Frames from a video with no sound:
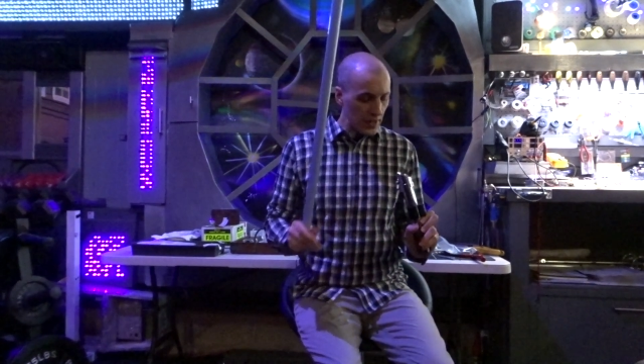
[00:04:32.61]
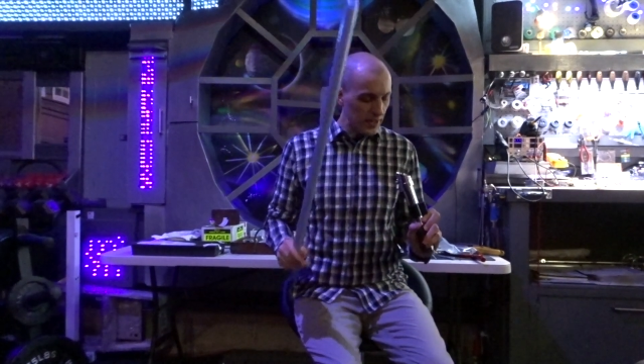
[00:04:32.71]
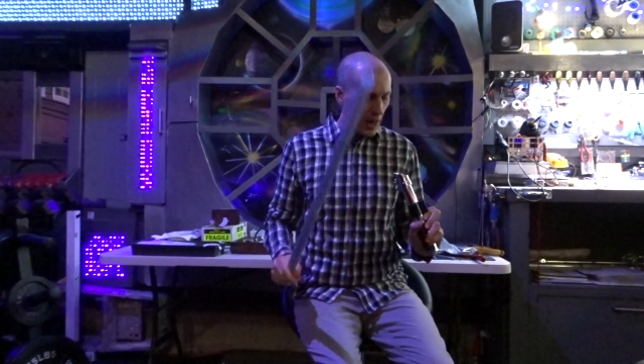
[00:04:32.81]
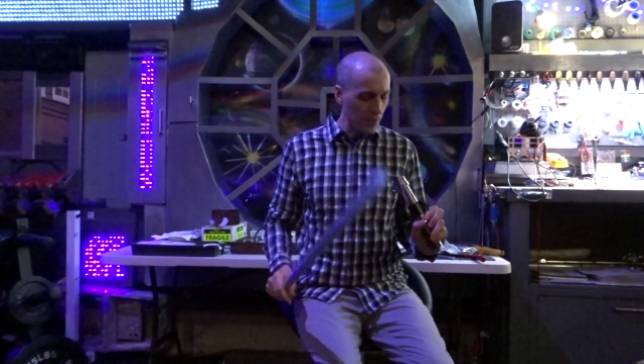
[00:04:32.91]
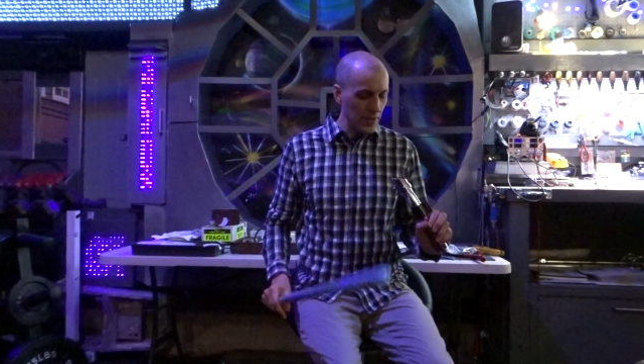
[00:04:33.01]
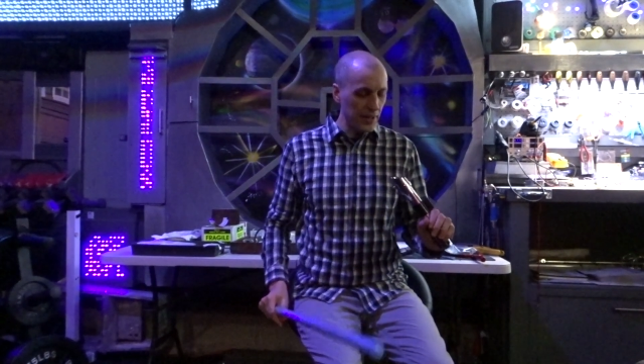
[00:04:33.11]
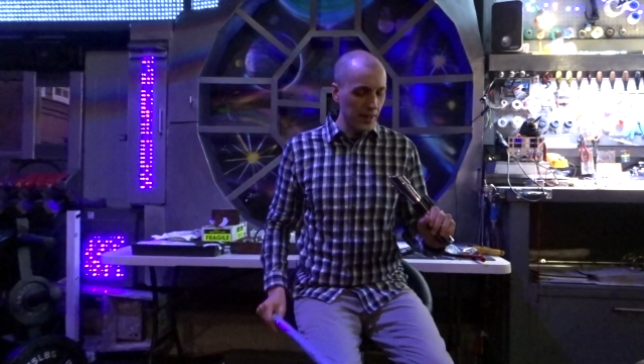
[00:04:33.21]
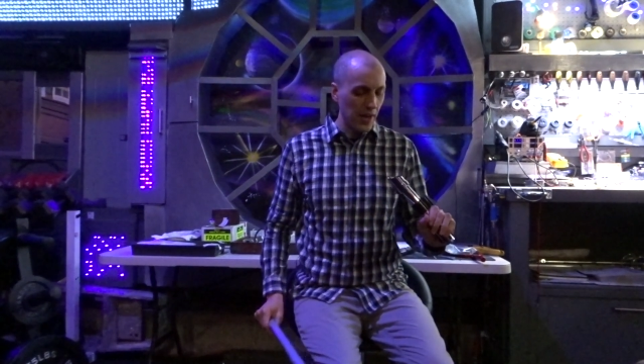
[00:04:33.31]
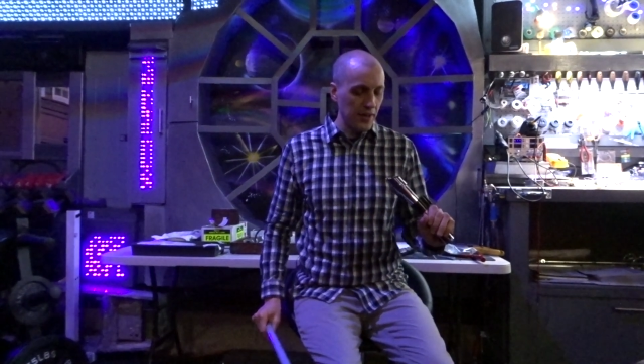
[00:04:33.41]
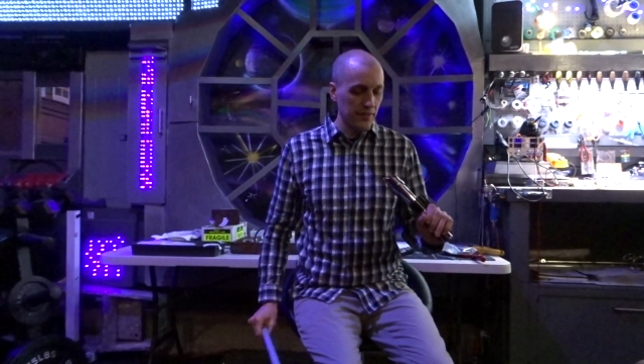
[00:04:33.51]
with
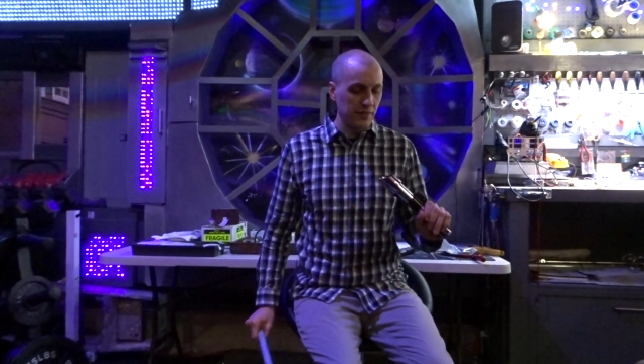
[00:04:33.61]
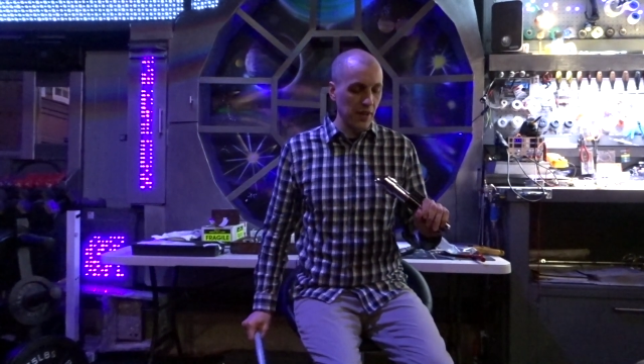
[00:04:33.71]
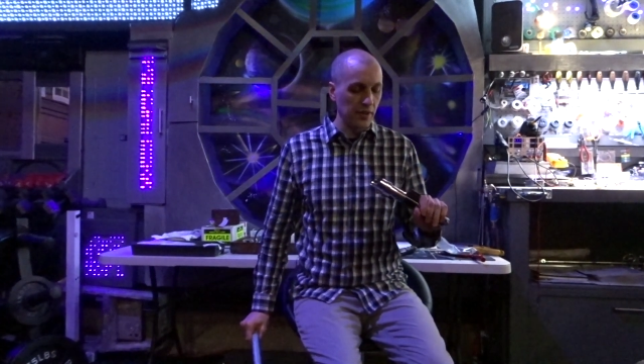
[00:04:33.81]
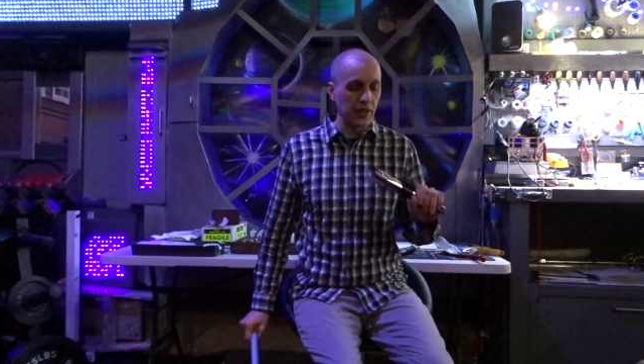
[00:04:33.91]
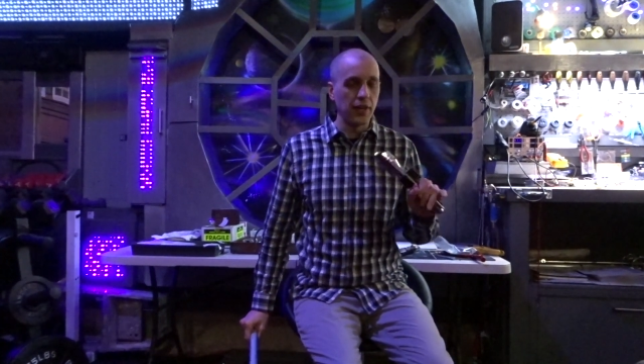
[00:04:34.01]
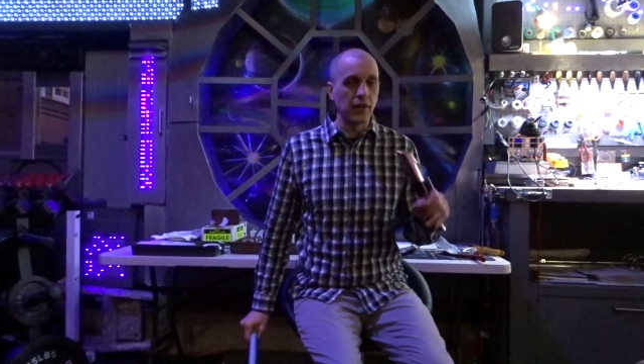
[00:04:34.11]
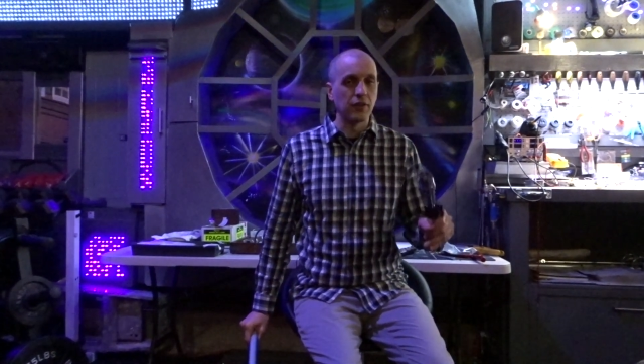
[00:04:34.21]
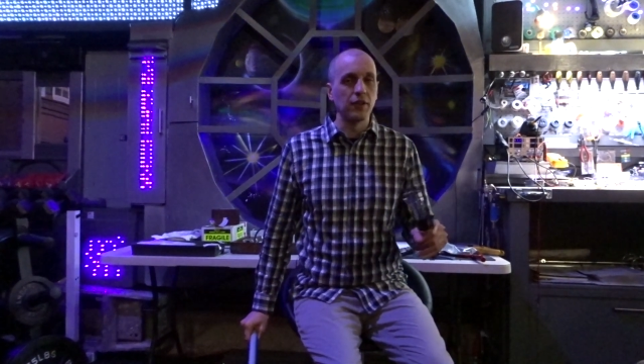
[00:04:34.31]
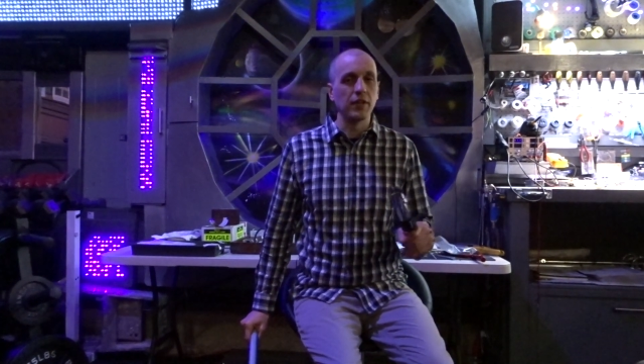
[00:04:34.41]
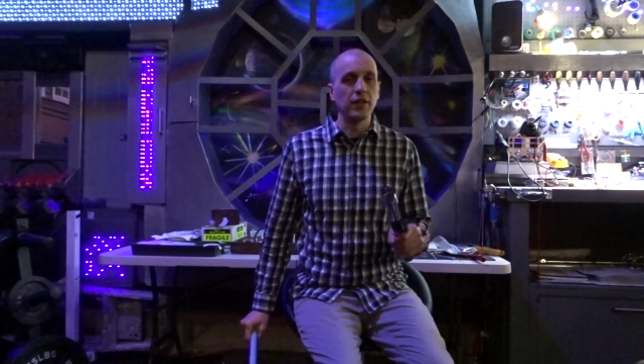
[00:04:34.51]
any kind of style
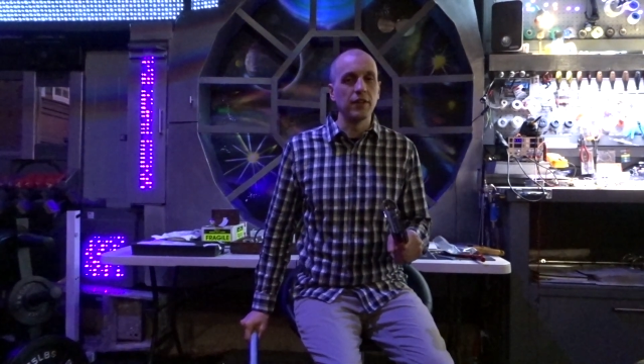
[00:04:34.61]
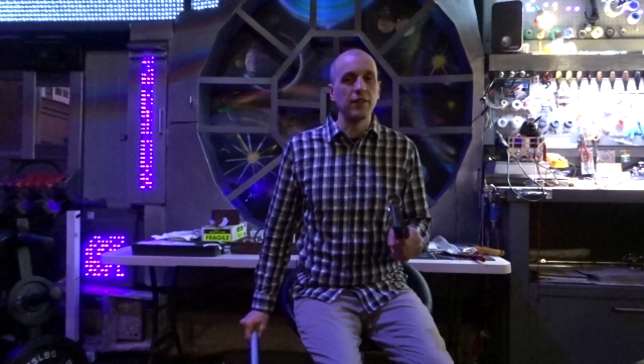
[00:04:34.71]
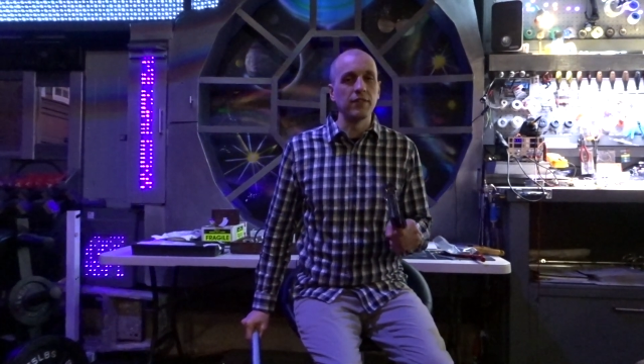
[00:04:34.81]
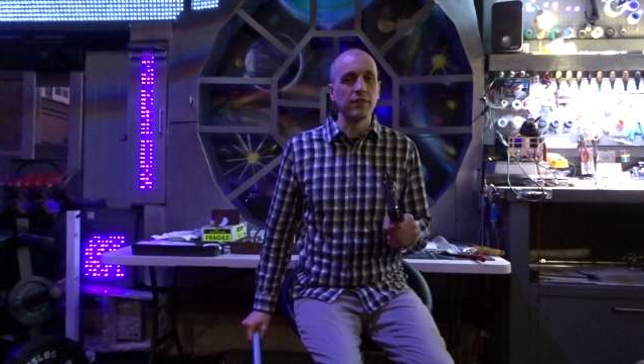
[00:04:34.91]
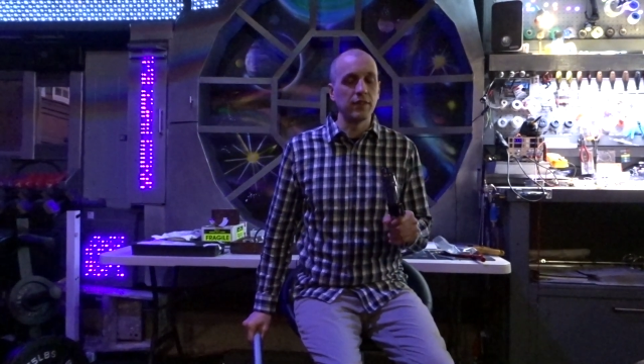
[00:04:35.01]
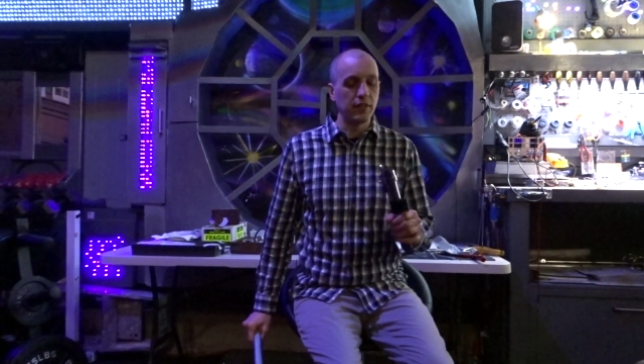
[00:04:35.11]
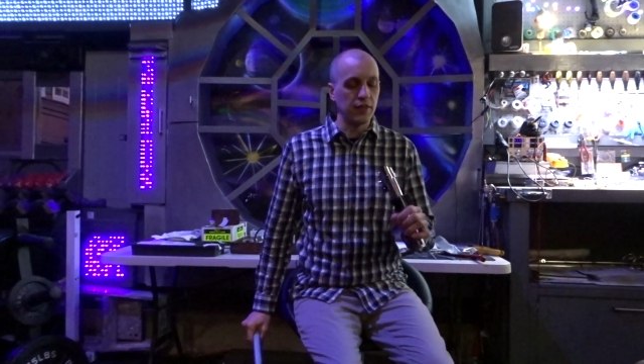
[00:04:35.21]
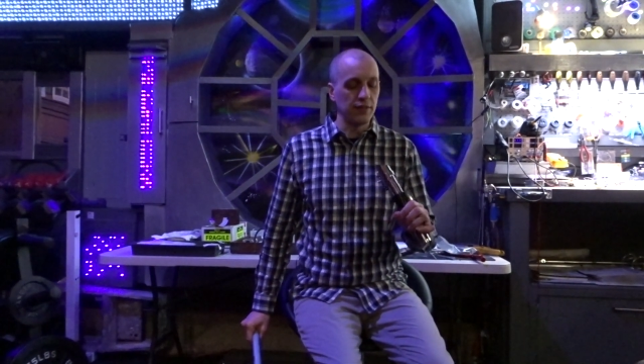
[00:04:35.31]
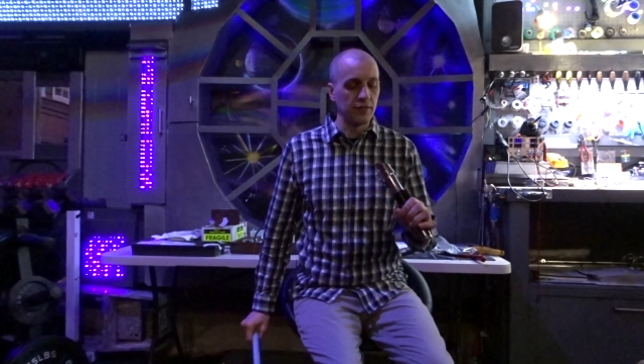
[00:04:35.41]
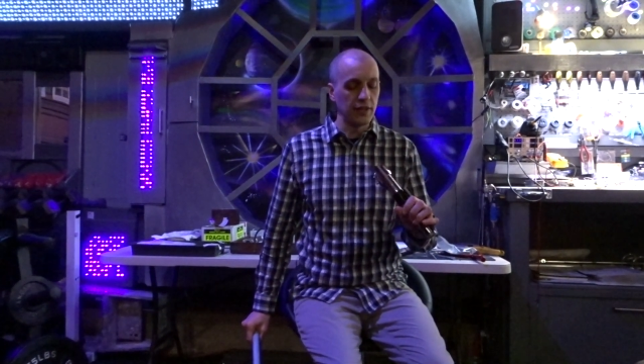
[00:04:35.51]
connector in this
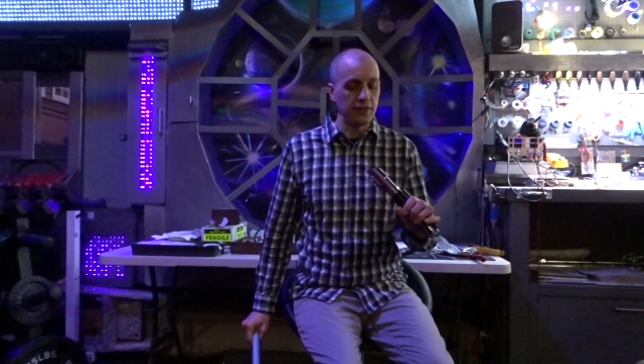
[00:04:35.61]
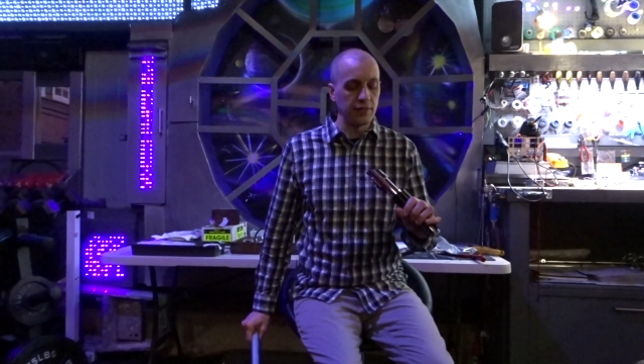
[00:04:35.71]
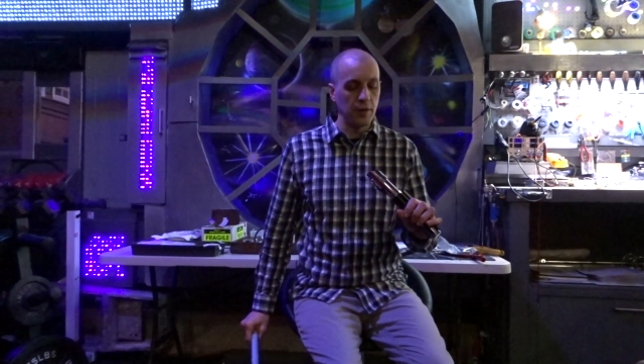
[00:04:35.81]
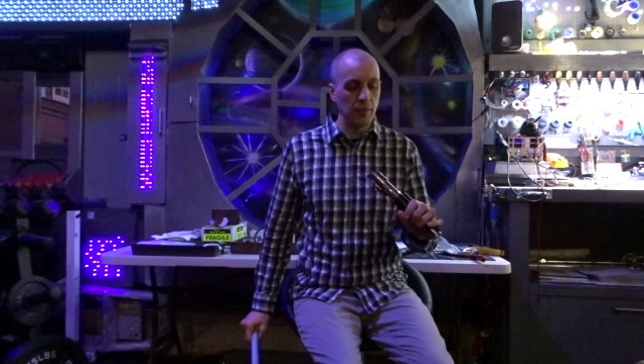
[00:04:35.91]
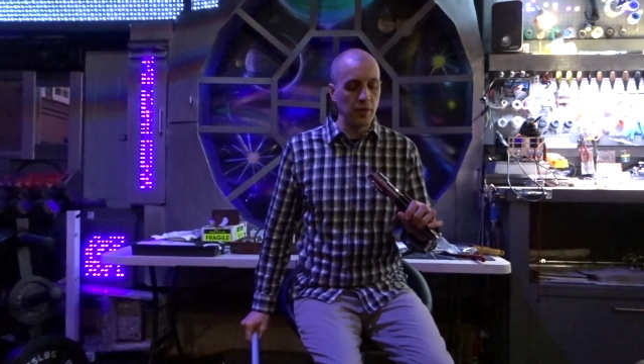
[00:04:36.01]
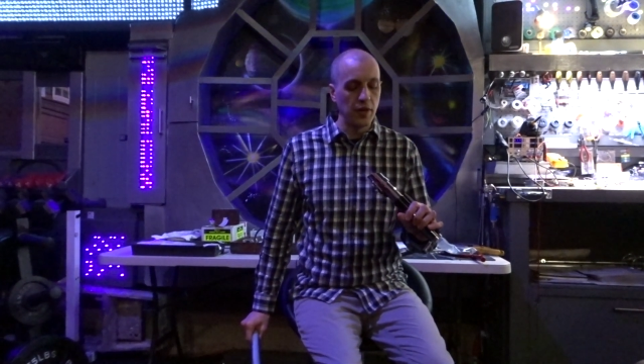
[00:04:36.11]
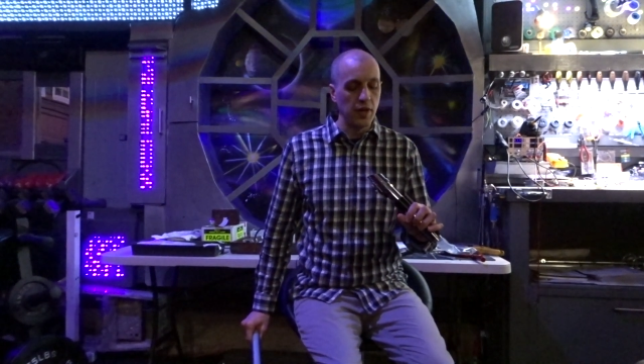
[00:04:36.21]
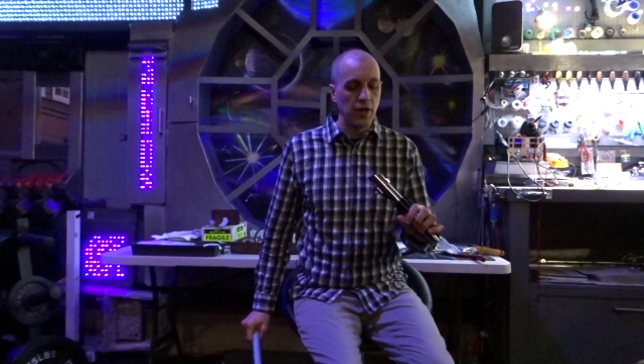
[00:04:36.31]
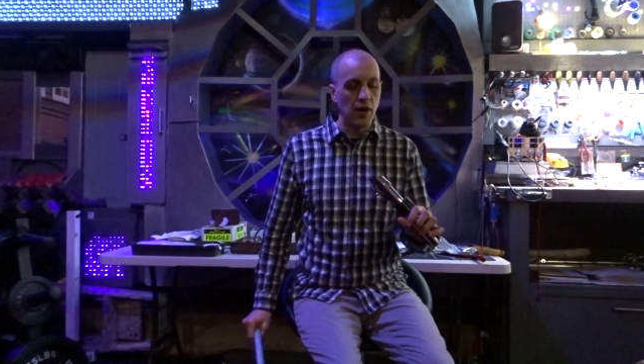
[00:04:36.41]
lightsaber,